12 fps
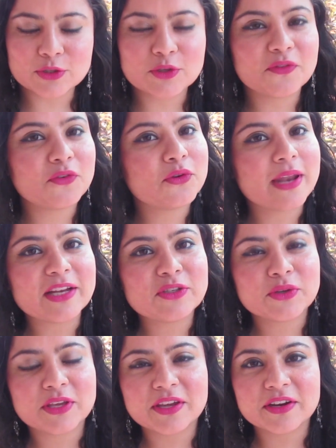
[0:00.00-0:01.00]
So if you'd like
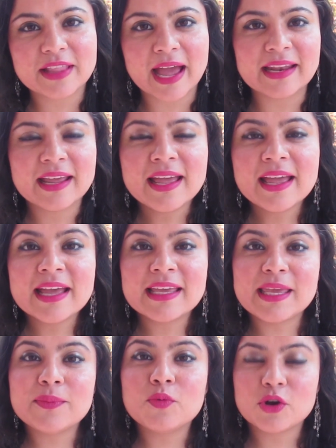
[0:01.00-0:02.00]
to hear that,
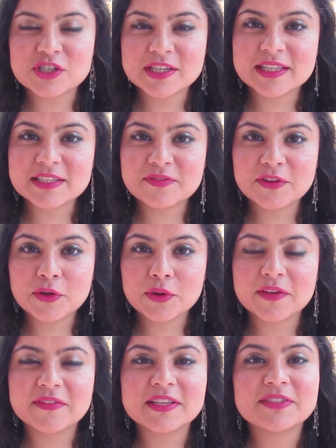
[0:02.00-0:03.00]
keep watching this video,
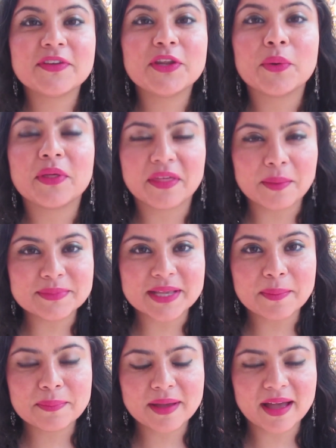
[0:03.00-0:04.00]
give this video a thumbs
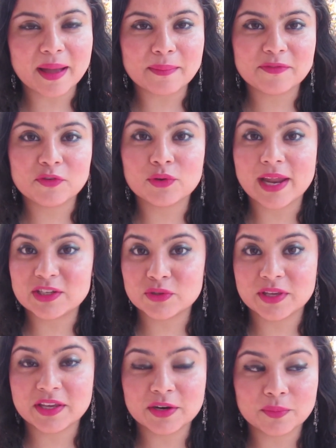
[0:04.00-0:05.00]
up um, if you'd like to
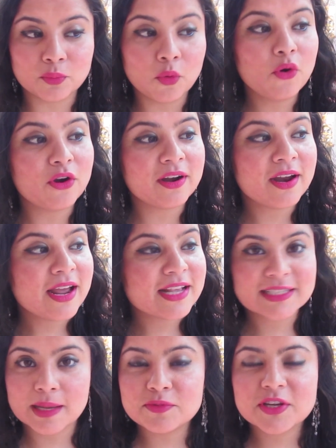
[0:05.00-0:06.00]
hear more
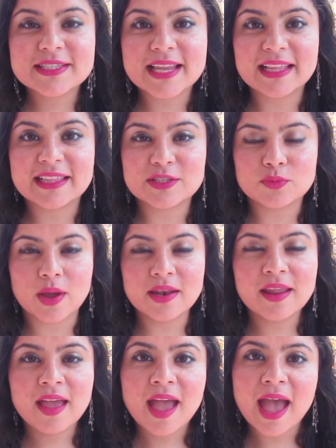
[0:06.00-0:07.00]
subjects like this
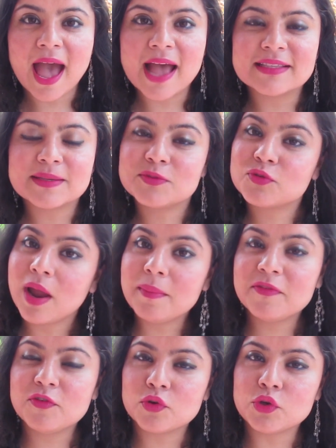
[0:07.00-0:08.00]
one, and subscribe
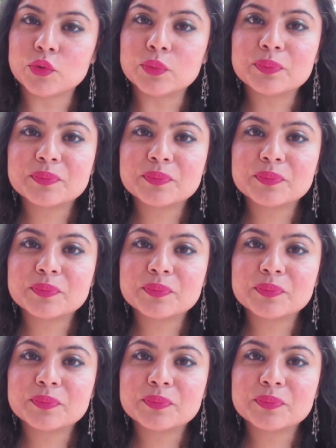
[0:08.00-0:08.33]
if you're new.